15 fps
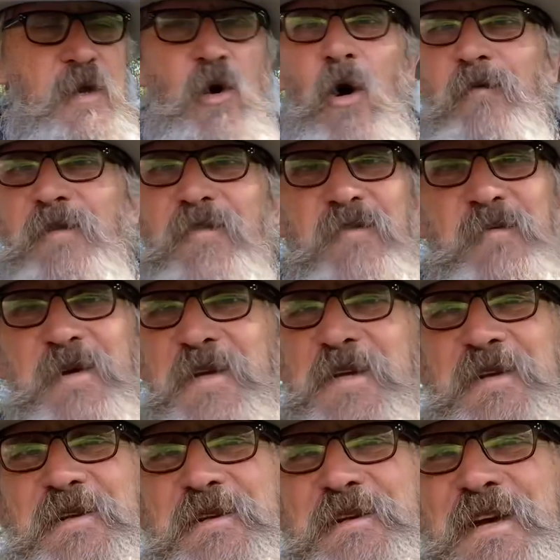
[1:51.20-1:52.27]
I've never been
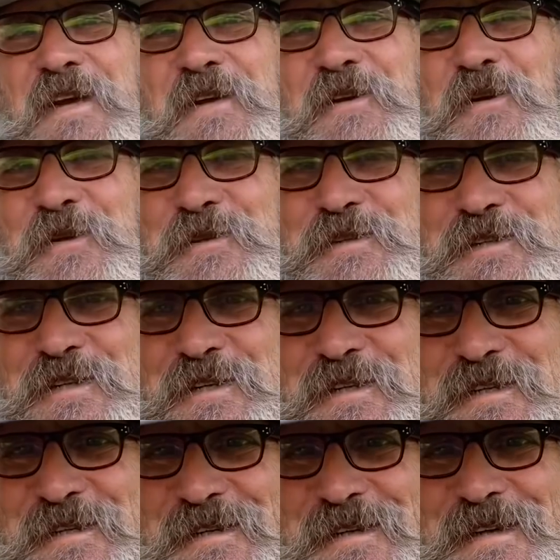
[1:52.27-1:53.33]
into
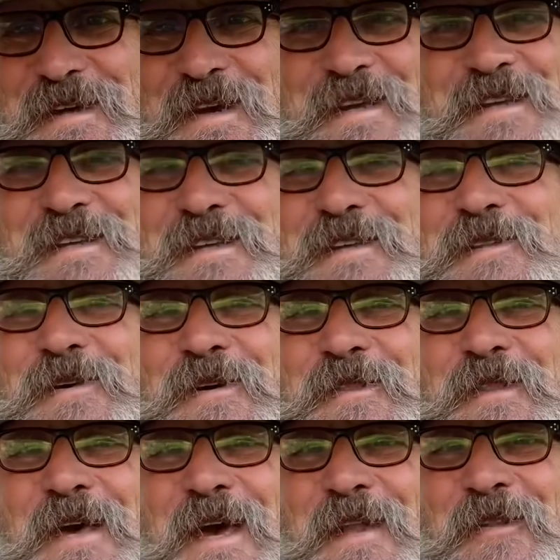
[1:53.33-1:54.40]
technology, anything
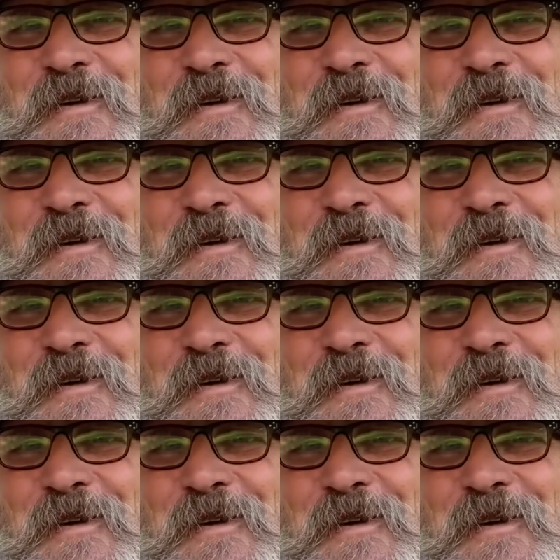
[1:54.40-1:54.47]
like that.